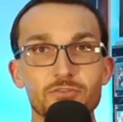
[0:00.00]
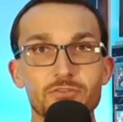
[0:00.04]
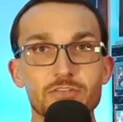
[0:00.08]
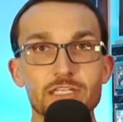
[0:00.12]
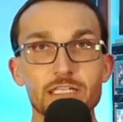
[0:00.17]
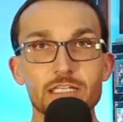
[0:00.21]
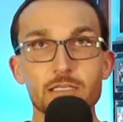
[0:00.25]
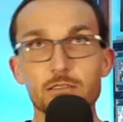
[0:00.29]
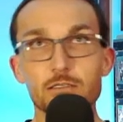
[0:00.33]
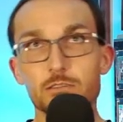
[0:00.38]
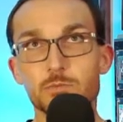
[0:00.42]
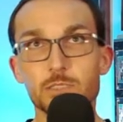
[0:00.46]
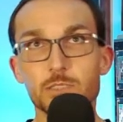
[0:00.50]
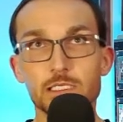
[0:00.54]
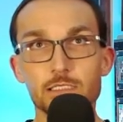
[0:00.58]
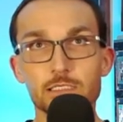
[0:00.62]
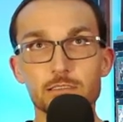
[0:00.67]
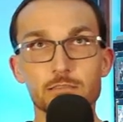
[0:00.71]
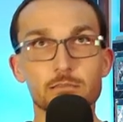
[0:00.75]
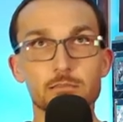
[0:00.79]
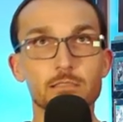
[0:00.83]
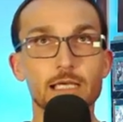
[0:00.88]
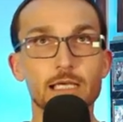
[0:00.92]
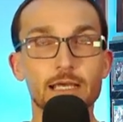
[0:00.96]
videos
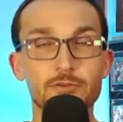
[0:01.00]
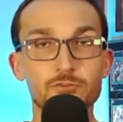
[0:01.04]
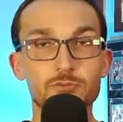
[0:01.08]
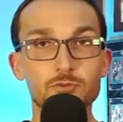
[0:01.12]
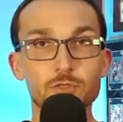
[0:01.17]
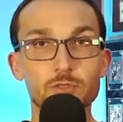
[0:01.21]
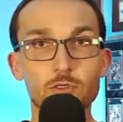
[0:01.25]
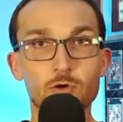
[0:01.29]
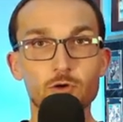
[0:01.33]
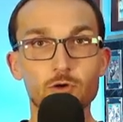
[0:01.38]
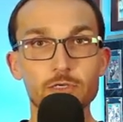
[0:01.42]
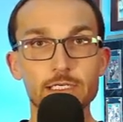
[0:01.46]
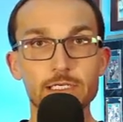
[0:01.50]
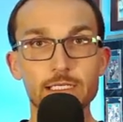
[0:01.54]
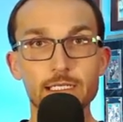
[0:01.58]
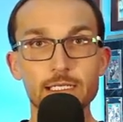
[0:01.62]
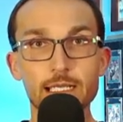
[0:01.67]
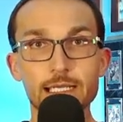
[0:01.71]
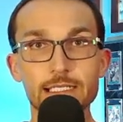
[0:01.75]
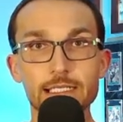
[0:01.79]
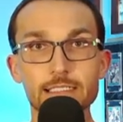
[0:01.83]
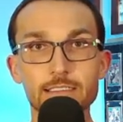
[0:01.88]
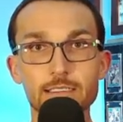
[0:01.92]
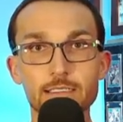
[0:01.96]
because I have to record at
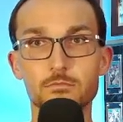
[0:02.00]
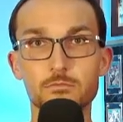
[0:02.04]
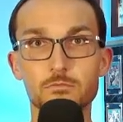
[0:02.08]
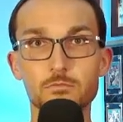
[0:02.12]
night,